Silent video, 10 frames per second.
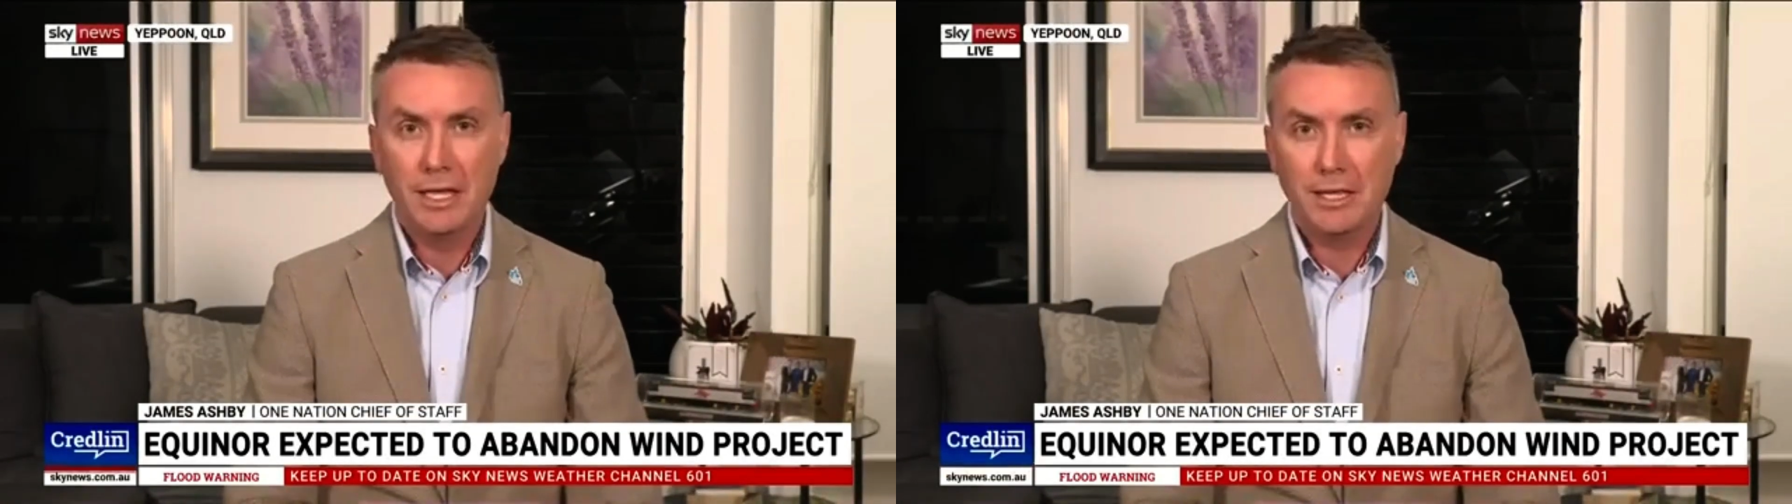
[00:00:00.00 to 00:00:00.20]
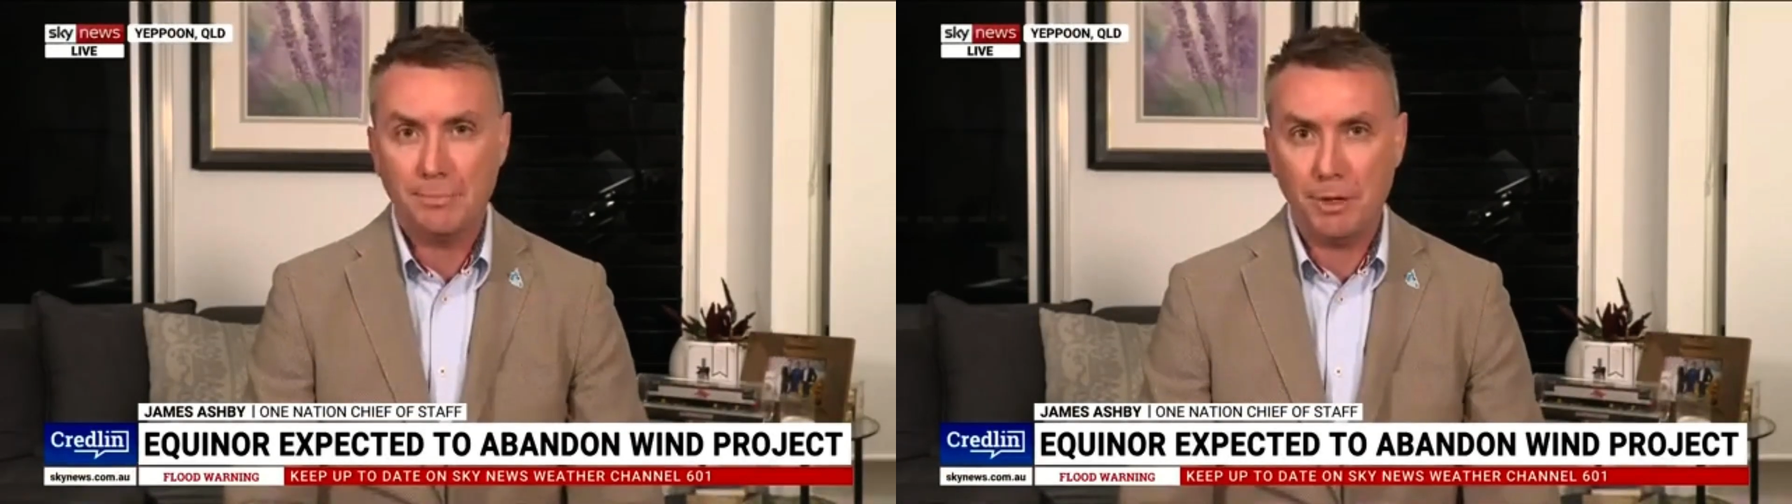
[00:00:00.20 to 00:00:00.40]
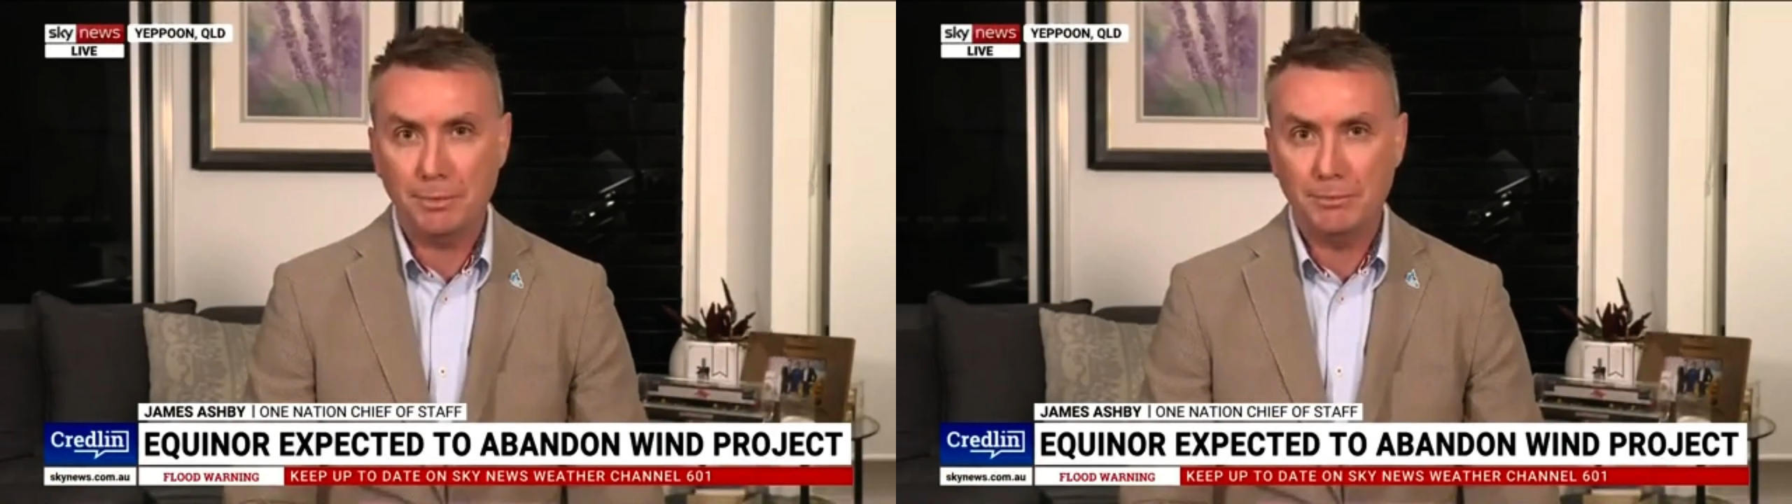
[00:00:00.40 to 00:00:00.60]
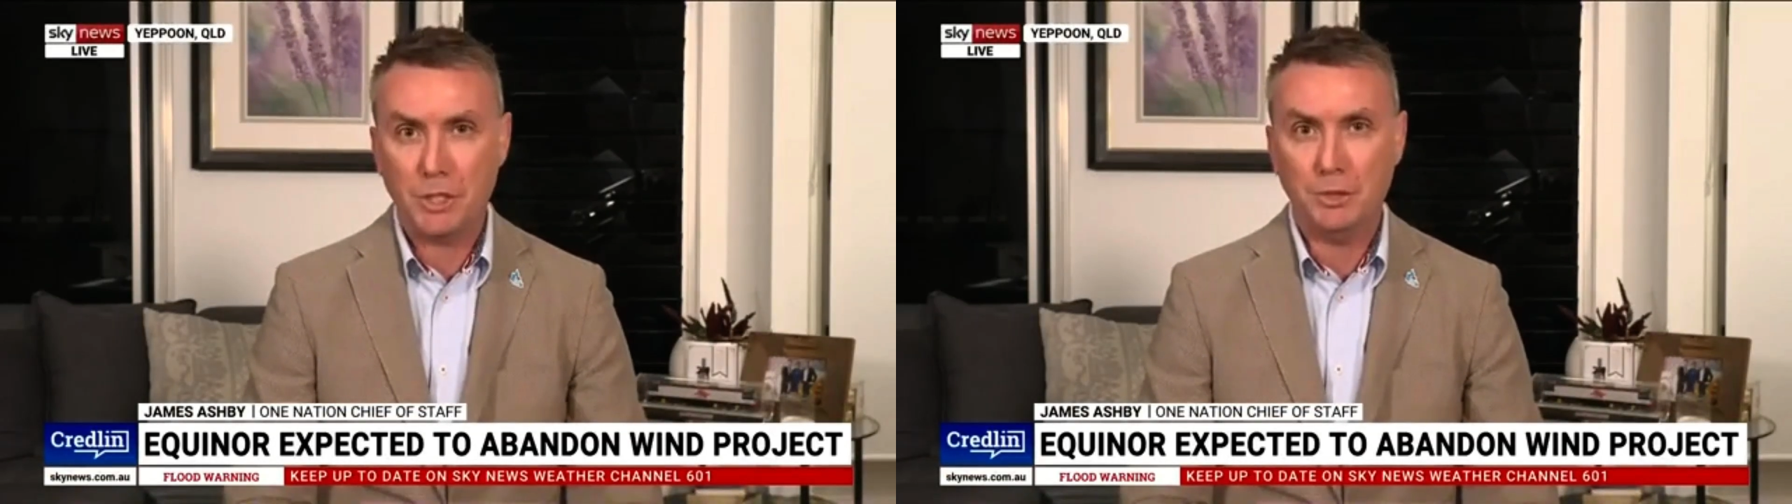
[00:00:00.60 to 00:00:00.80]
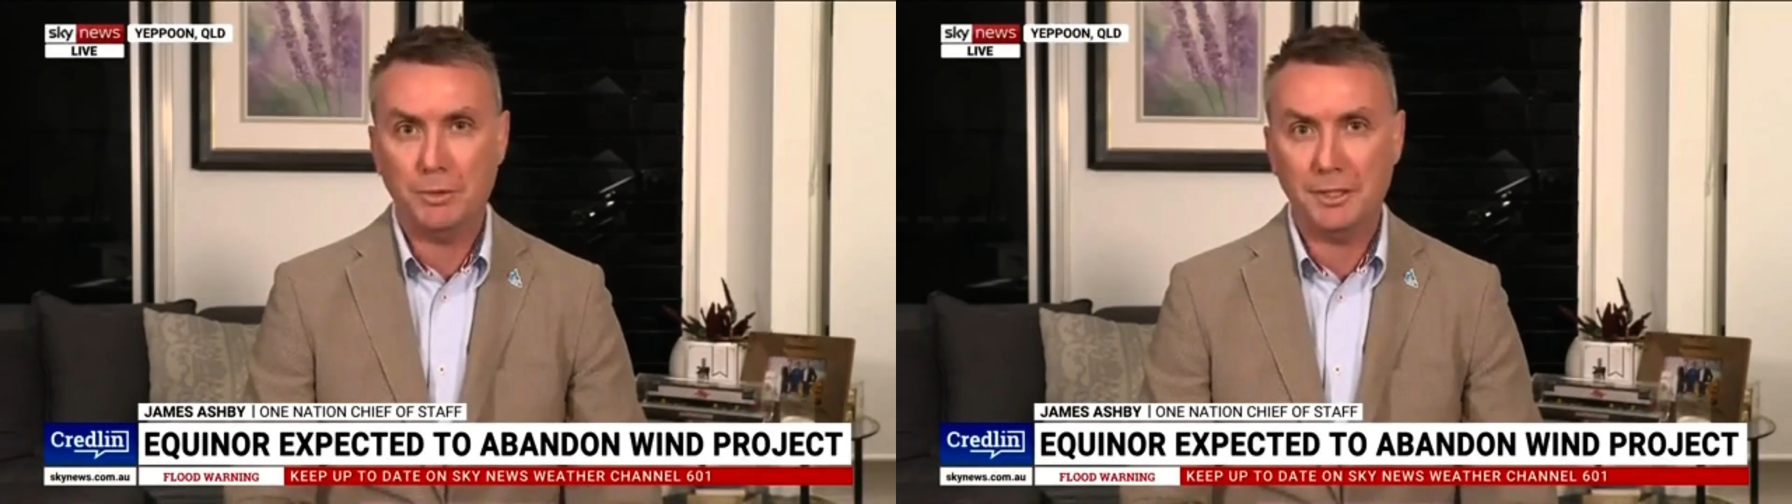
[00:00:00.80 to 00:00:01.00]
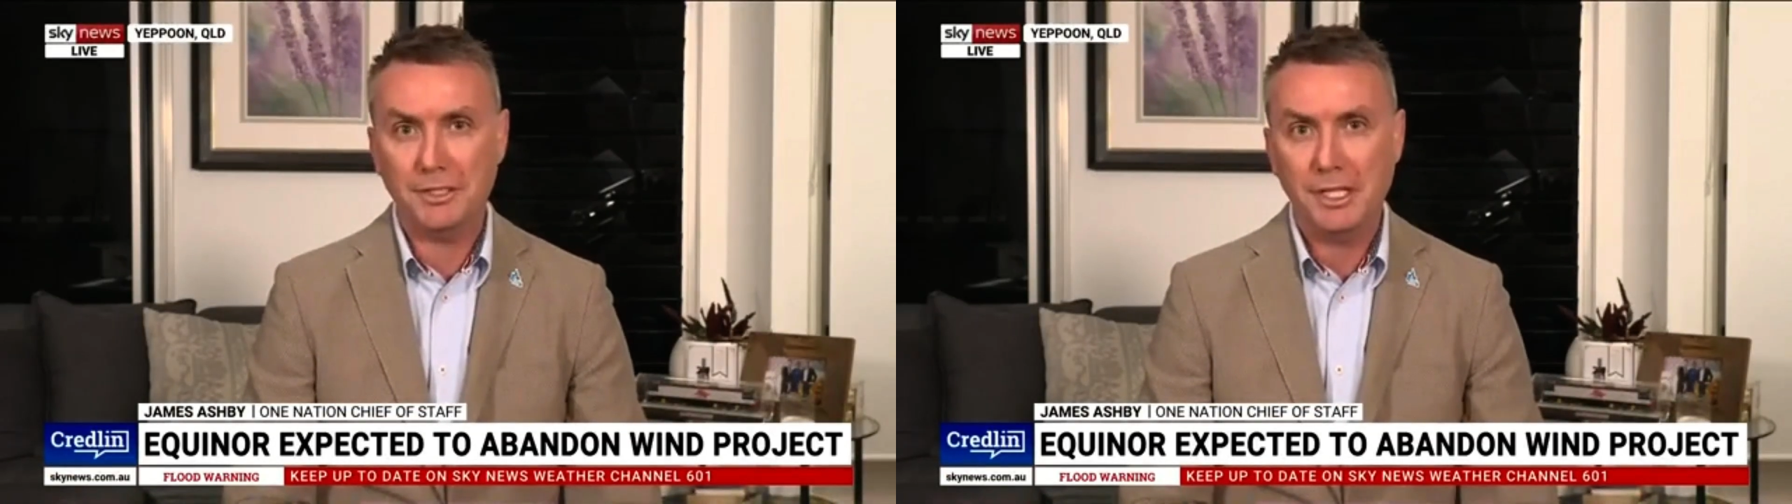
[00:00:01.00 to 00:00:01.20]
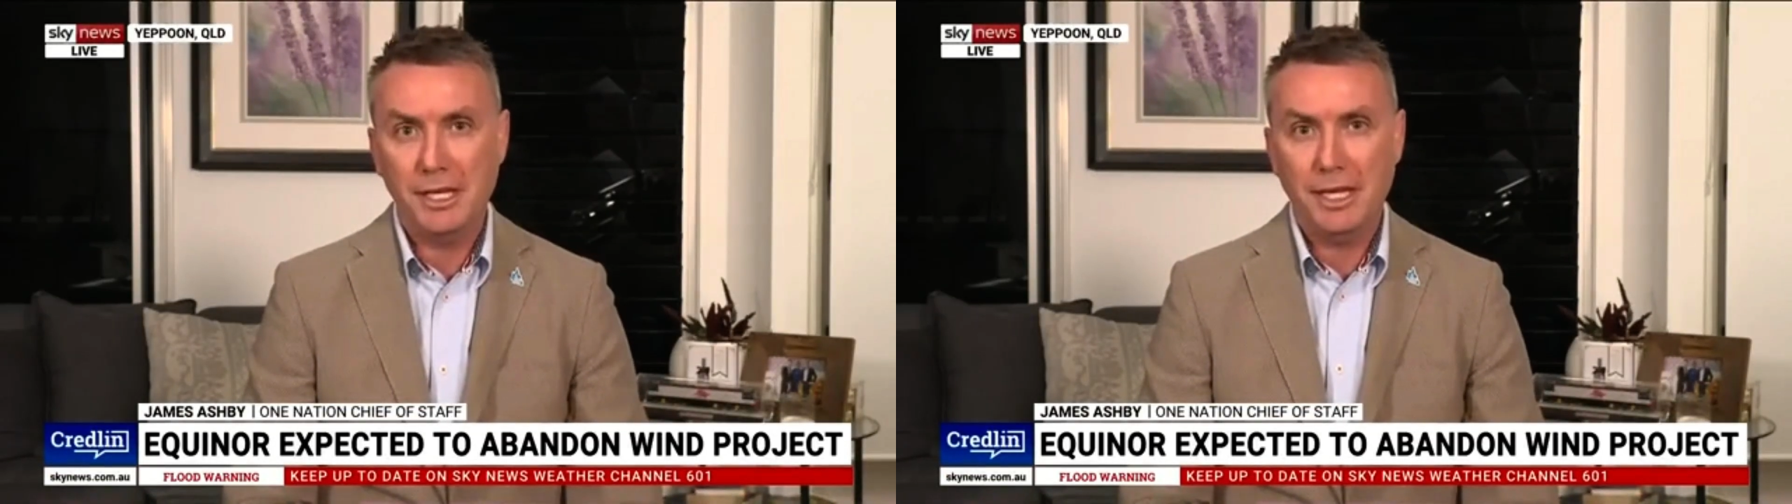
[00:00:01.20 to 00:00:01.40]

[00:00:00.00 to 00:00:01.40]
The problem too is